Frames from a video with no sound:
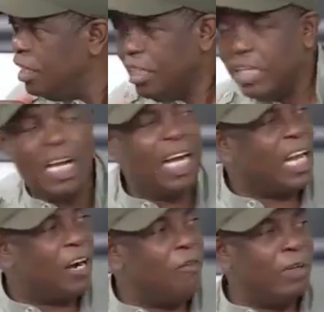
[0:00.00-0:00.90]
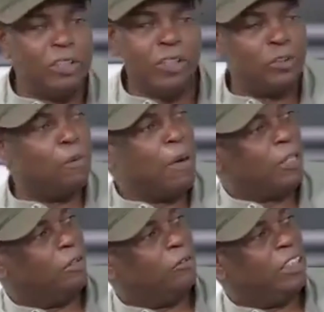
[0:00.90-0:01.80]
The Ghana government is also
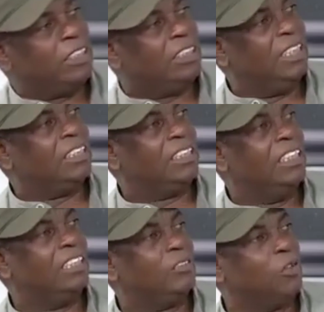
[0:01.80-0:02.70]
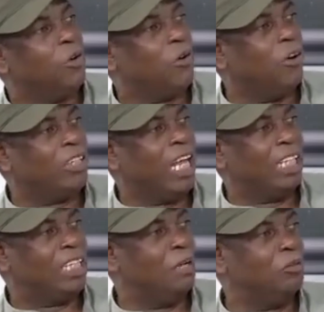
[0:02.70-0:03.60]
part of this so-called
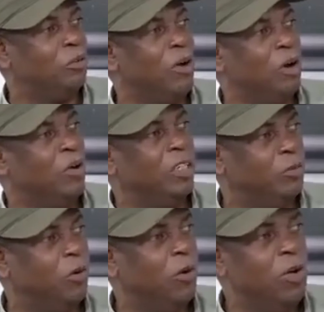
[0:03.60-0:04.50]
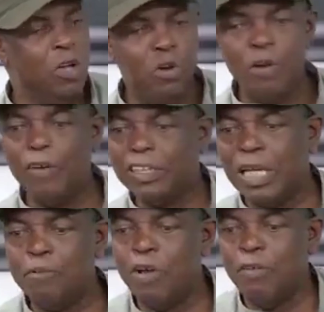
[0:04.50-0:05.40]
attempt to go and wage war. You have
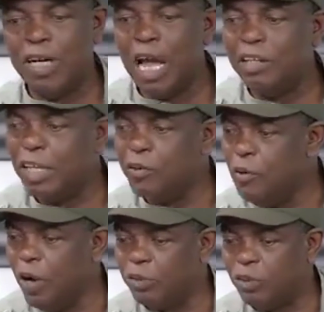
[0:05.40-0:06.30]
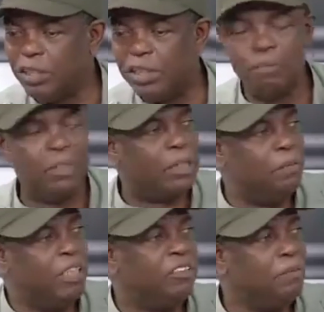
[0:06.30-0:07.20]
allowed the U.S. to establish a
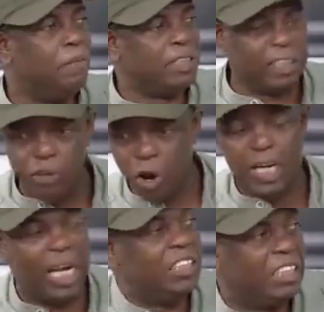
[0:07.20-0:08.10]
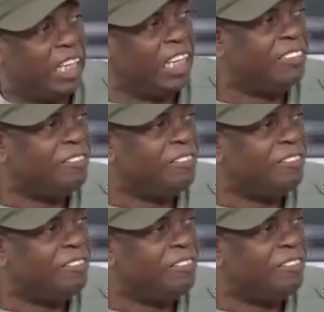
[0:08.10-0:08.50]
military base in your country.